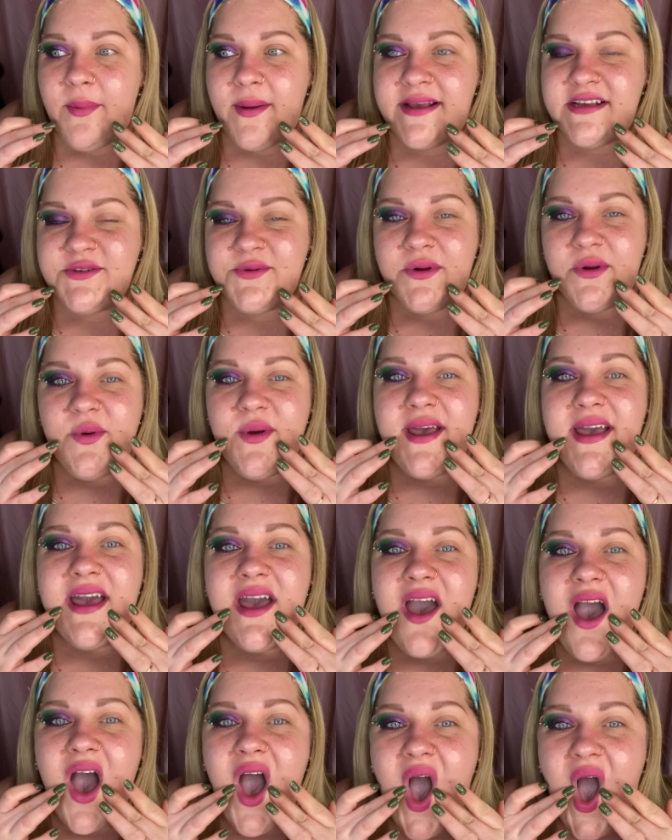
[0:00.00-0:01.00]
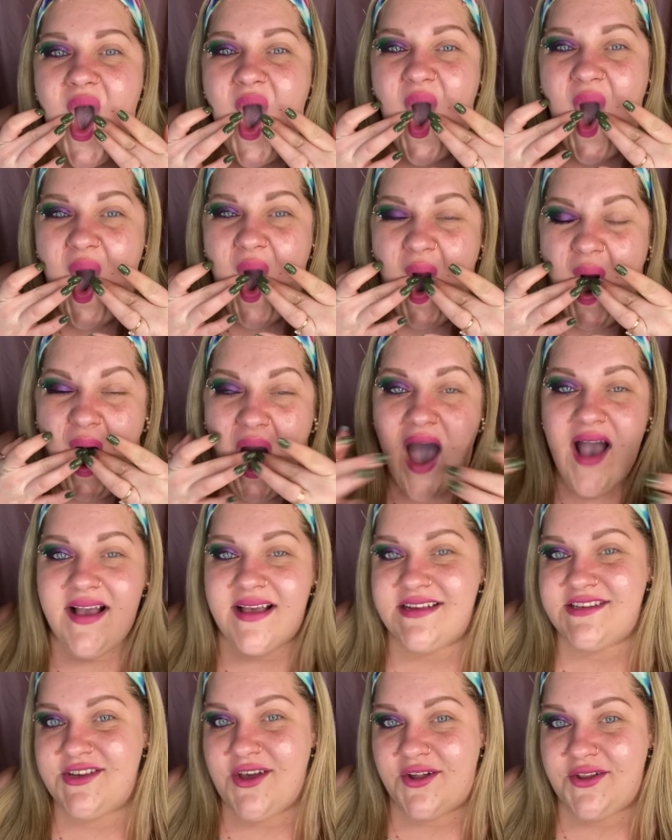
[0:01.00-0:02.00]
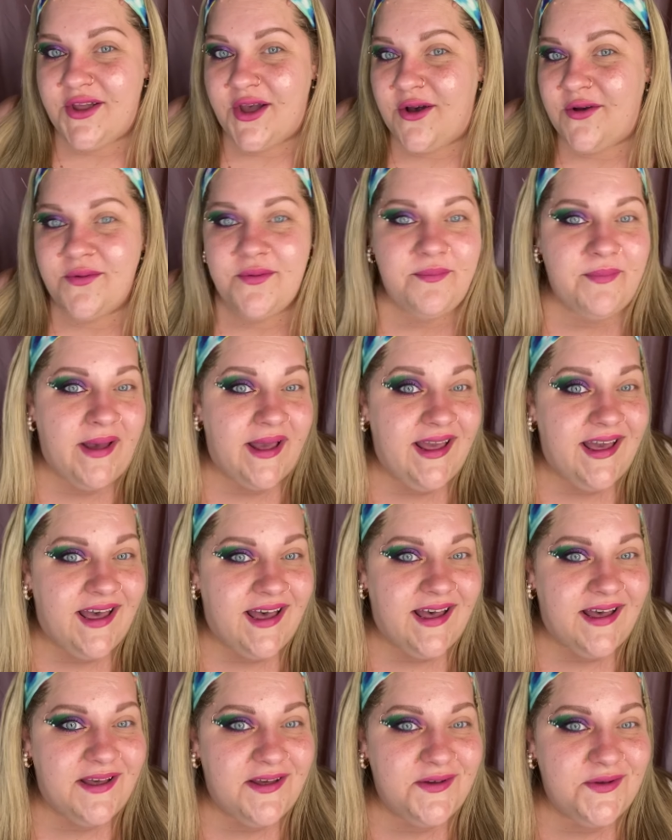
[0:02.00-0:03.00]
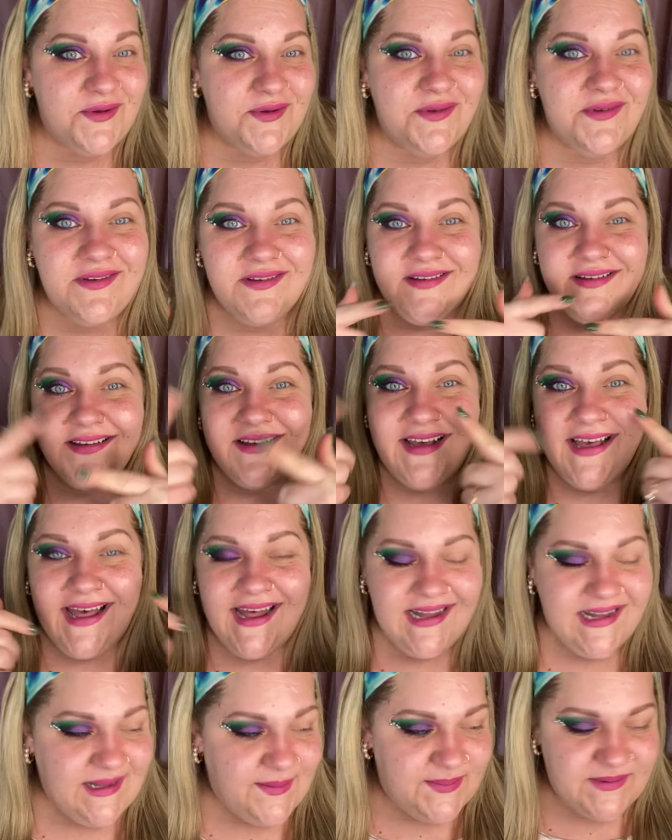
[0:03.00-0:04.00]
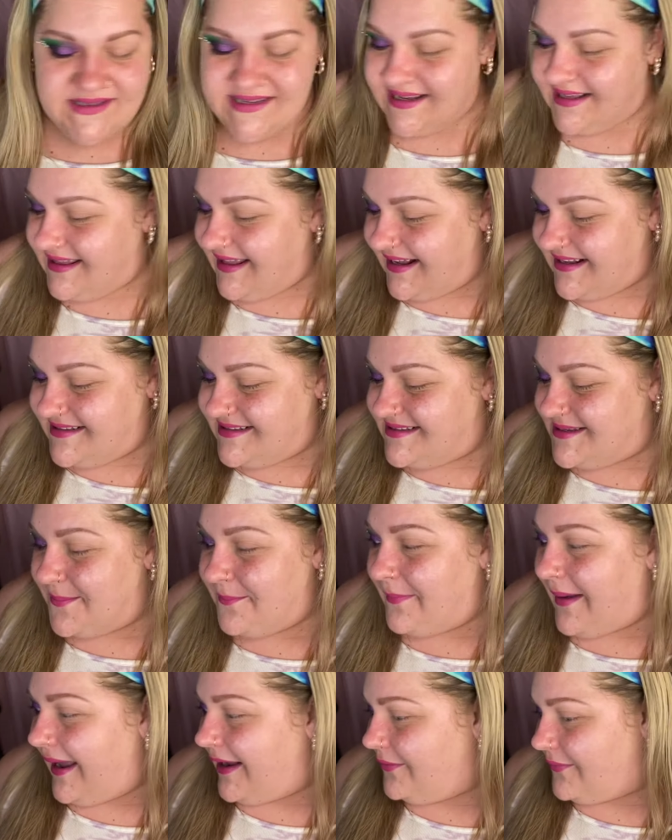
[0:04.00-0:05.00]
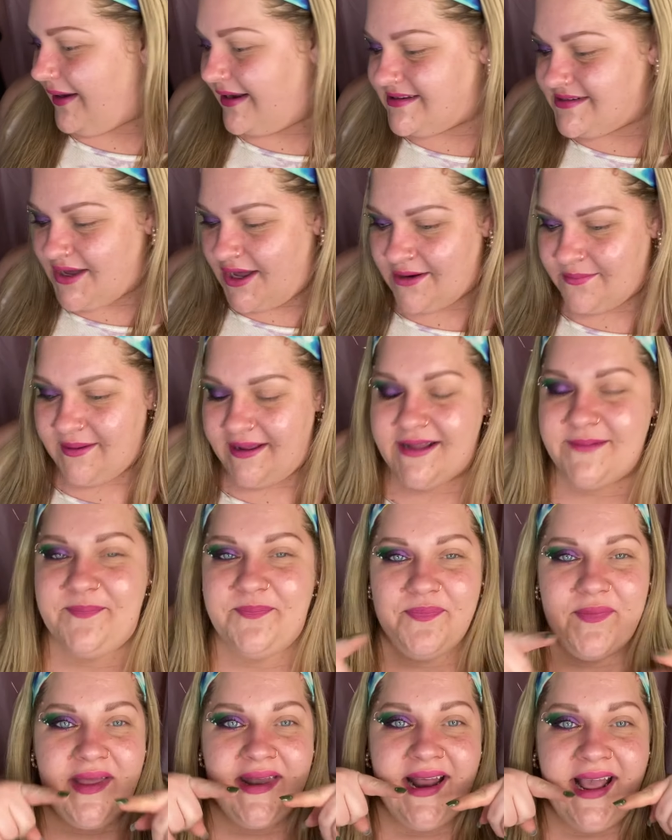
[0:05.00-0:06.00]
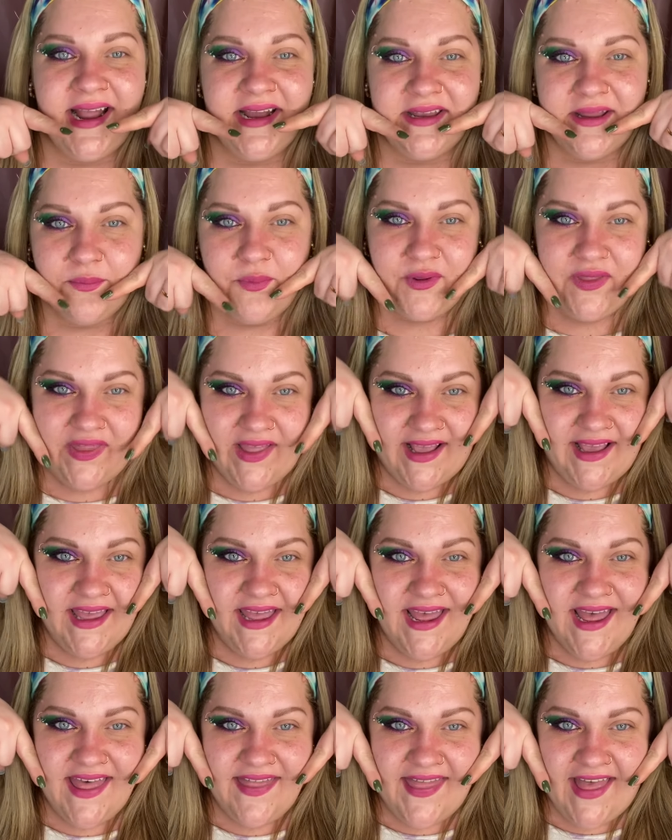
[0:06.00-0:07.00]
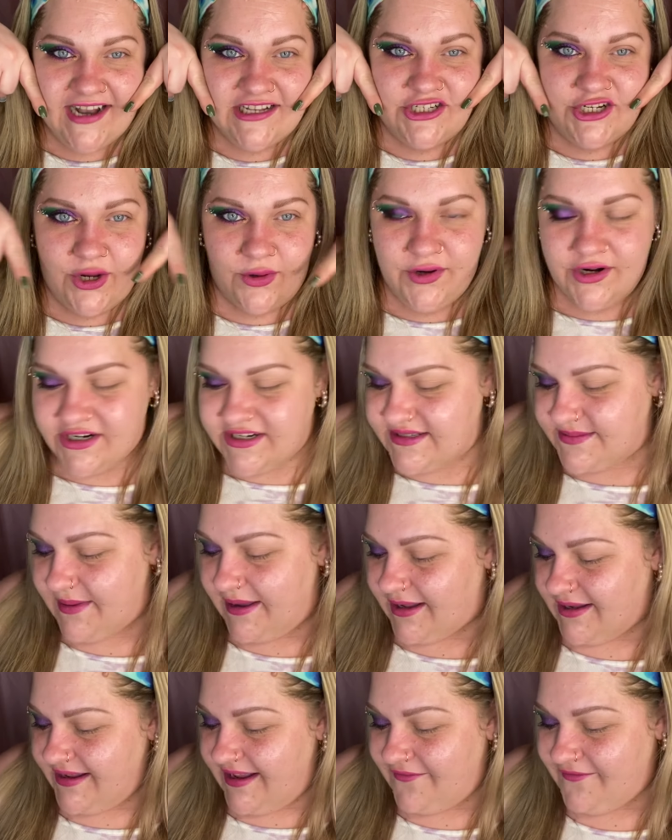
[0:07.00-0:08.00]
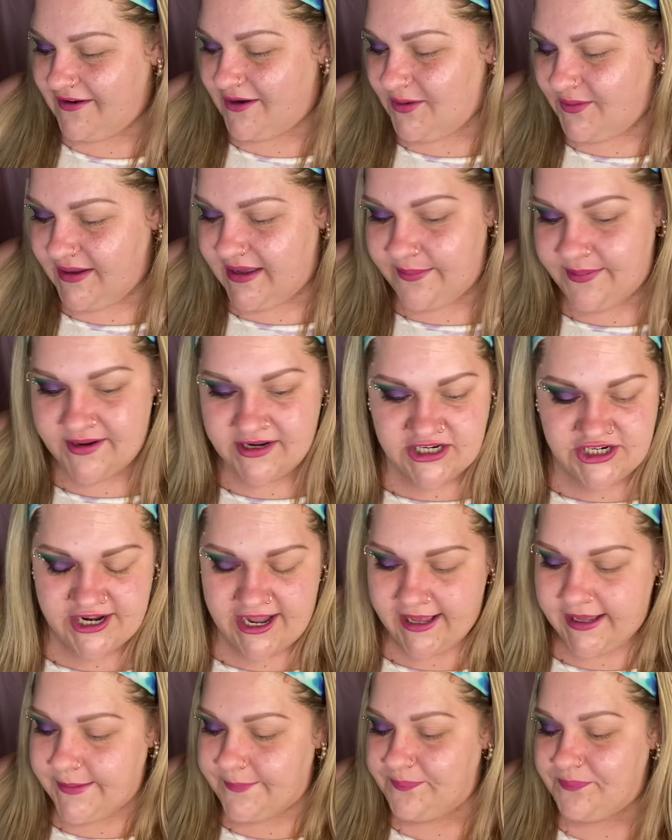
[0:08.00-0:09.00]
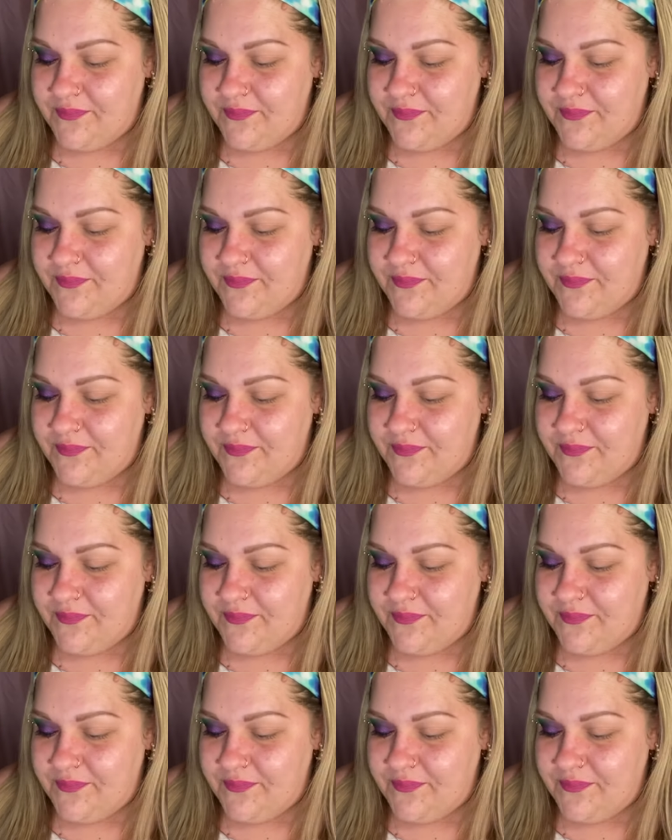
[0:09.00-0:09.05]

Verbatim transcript: wings real quick because y'all know my uh, lipstick likes to migrate on me and I end up with like that joker smile if I don't keep it in check.